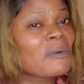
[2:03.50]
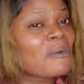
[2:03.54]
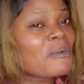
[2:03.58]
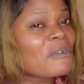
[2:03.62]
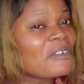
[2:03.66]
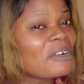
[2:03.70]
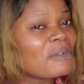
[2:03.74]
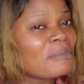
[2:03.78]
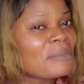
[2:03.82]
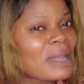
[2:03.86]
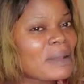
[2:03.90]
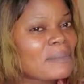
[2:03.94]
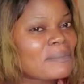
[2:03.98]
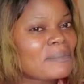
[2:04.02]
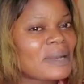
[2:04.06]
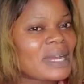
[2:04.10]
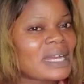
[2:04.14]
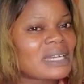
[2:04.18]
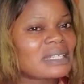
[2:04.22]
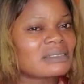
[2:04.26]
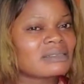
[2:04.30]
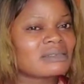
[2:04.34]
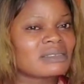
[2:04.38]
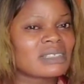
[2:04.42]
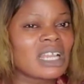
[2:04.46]
Remember,
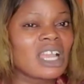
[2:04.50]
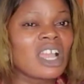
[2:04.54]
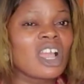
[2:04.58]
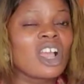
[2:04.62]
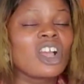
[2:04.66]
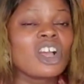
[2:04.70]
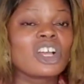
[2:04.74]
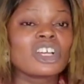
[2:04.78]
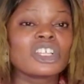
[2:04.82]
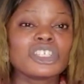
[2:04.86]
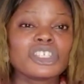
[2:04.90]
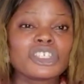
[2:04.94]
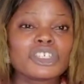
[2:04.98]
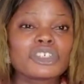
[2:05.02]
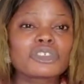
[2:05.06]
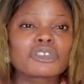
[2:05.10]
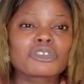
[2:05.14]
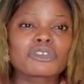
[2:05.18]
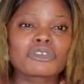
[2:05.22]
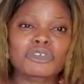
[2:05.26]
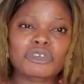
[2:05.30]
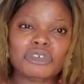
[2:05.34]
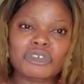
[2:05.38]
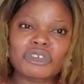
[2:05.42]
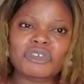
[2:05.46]
these
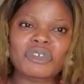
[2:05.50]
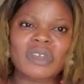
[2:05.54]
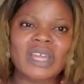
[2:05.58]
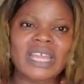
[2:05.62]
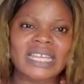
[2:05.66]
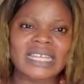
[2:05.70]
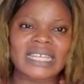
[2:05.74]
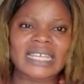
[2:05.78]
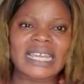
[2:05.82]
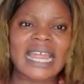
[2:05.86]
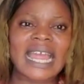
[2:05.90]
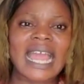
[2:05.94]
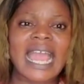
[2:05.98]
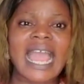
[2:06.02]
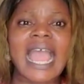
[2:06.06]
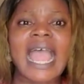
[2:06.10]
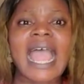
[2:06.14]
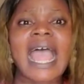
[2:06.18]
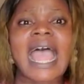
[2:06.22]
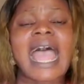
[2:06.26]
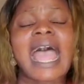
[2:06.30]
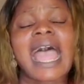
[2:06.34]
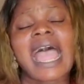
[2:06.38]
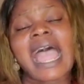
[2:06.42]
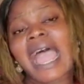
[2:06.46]
children
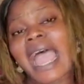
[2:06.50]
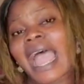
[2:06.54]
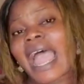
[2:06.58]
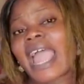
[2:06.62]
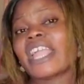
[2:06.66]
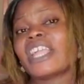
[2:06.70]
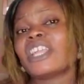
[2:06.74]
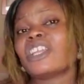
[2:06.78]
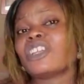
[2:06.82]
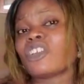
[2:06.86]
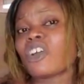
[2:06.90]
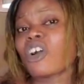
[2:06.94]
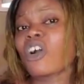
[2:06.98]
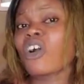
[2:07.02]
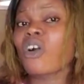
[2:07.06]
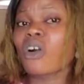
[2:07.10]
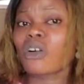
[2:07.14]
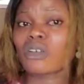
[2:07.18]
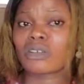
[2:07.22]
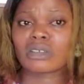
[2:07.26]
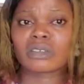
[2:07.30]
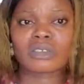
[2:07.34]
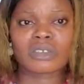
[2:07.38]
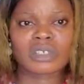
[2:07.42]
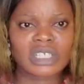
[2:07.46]
are in your
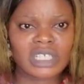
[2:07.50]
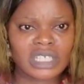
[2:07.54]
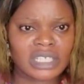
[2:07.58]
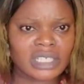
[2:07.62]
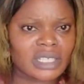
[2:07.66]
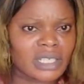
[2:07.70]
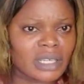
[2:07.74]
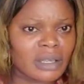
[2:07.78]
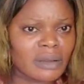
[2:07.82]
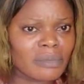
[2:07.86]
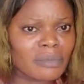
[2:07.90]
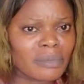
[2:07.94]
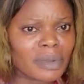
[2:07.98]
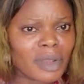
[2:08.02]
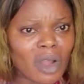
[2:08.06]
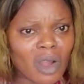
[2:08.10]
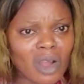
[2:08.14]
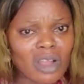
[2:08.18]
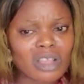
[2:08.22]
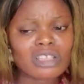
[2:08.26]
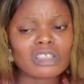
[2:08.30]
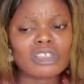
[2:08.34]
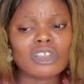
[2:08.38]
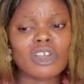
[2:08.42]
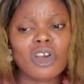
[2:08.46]
custody
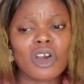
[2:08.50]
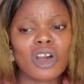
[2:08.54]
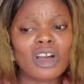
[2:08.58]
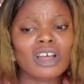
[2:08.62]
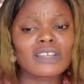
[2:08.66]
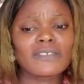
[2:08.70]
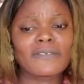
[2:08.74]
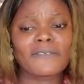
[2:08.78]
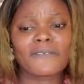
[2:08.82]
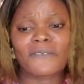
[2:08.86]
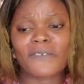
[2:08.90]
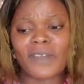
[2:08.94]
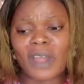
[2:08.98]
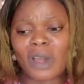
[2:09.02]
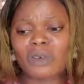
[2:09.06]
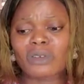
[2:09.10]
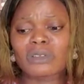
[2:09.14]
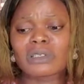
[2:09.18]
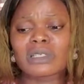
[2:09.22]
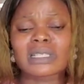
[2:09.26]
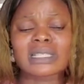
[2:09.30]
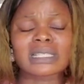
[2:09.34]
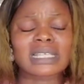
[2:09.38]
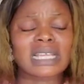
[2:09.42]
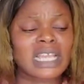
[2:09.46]
because God
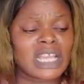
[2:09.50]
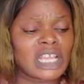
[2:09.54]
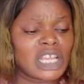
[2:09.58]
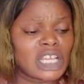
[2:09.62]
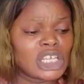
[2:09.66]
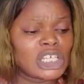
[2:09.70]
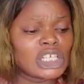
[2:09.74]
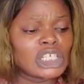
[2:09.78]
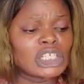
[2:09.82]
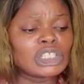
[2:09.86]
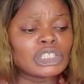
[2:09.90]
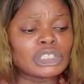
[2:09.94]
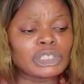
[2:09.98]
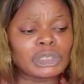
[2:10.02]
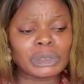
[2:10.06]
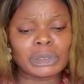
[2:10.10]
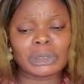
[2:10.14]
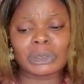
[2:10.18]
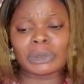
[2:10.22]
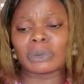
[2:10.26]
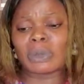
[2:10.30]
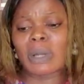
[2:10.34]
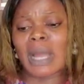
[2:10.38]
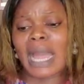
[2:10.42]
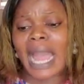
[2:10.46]
felt
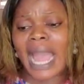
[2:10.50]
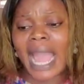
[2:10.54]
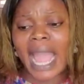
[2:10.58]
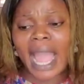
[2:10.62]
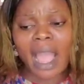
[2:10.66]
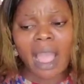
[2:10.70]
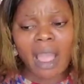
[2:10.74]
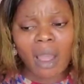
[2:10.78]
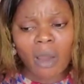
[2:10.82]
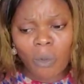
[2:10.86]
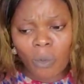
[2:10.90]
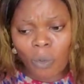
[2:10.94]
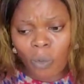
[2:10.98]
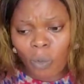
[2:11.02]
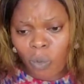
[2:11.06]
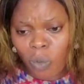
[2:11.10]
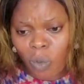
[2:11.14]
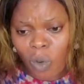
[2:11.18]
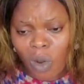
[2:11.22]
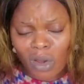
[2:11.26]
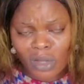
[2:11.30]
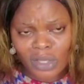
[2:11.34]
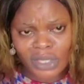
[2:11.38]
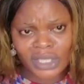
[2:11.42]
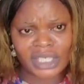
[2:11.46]
you are
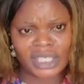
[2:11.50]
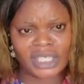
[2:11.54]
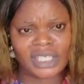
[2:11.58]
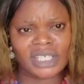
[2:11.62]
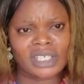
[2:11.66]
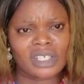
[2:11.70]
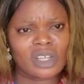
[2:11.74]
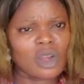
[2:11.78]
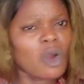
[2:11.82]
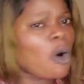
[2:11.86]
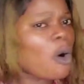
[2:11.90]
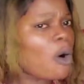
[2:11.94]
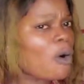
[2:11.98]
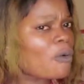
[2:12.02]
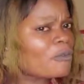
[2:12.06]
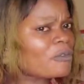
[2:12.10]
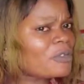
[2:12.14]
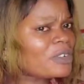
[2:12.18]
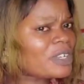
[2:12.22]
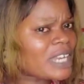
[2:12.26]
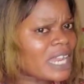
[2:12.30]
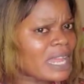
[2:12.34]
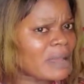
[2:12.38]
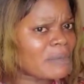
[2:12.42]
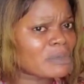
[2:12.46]
worthy
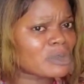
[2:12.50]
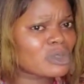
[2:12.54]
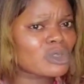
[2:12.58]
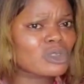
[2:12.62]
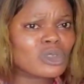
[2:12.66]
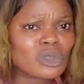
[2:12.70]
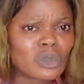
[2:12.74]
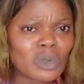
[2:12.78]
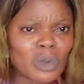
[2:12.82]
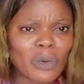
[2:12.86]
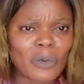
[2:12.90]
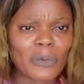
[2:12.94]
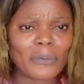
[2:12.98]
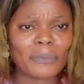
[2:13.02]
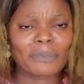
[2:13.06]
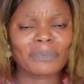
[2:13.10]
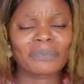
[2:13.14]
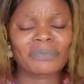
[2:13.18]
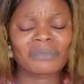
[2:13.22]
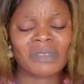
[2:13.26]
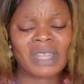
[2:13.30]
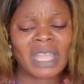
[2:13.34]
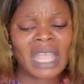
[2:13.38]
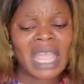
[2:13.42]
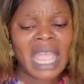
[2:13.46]
of them. So,
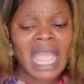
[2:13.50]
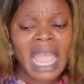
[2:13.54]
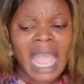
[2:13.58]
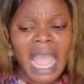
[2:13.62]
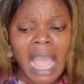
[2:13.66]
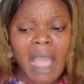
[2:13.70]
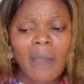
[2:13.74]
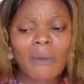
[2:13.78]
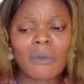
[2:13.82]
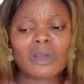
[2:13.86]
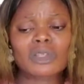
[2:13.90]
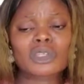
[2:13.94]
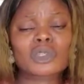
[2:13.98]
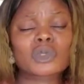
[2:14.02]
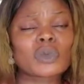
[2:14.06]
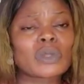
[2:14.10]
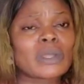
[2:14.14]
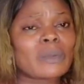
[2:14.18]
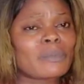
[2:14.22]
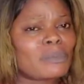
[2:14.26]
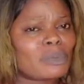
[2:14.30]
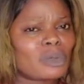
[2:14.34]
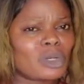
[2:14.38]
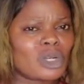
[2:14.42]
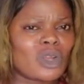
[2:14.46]
I want to
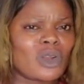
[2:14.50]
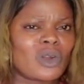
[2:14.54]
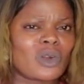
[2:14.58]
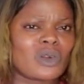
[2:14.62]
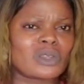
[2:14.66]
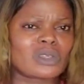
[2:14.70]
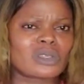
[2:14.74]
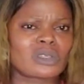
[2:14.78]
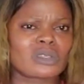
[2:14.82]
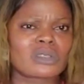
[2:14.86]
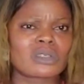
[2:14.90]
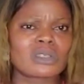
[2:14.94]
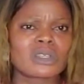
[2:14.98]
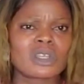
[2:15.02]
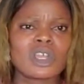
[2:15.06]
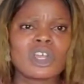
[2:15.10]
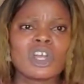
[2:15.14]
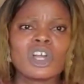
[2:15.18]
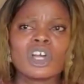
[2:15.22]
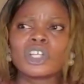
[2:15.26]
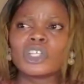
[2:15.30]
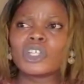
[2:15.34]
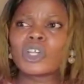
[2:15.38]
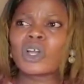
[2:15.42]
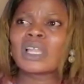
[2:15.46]
implore us,
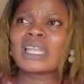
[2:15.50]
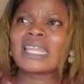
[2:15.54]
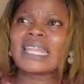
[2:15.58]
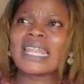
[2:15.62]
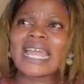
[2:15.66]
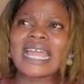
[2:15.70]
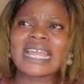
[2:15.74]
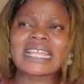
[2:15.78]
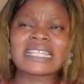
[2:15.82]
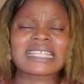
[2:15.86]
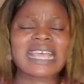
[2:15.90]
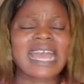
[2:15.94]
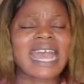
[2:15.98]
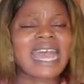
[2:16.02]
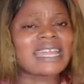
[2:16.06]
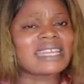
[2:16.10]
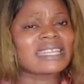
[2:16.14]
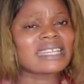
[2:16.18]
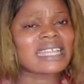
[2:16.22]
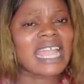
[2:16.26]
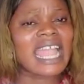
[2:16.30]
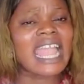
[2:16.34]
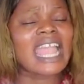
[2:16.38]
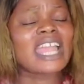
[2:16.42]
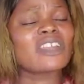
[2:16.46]
don't let at
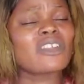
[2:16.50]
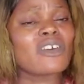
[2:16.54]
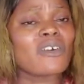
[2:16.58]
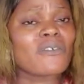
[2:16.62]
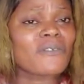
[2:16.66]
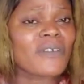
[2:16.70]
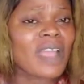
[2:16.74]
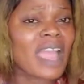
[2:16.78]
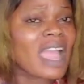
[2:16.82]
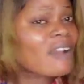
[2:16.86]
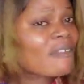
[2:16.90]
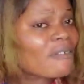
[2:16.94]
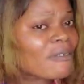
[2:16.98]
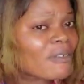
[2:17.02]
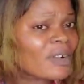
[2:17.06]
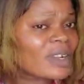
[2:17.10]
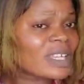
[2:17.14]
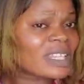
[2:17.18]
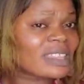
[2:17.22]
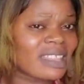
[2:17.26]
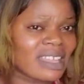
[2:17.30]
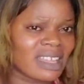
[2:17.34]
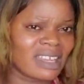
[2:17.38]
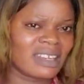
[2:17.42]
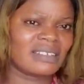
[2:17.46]
the end of
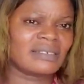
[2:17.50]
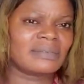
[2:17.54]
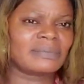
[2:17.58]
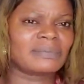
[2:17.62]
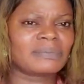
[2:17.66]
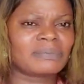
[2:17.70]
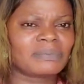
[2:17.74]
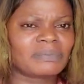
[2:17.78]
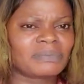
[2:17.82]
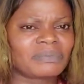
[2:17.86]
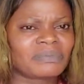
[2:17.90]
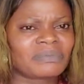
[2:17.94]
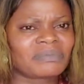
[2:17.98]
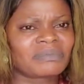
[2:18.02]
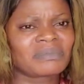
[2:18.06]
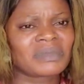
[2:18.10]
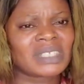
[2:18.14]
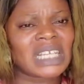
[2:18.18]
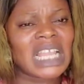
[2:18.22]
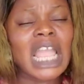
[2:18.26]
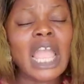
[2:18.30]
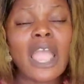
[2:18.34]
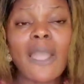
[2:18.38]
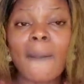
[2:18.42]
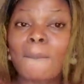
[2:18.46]
everything
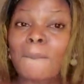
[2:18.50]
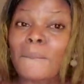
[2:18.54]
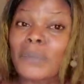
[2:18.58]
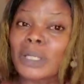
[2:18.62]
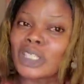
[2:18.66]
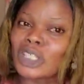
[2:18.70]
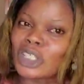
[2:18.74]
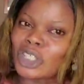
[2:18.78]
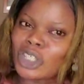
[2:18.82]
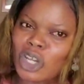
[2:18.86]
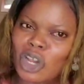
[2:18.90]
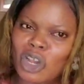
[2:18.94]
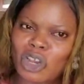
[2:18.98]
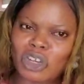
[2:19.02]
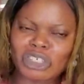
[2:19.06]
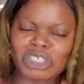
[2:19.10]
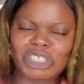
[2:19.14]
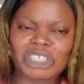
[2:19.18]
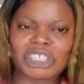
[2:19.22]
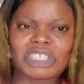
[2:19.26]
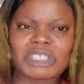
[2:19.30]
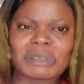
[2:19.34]
be judged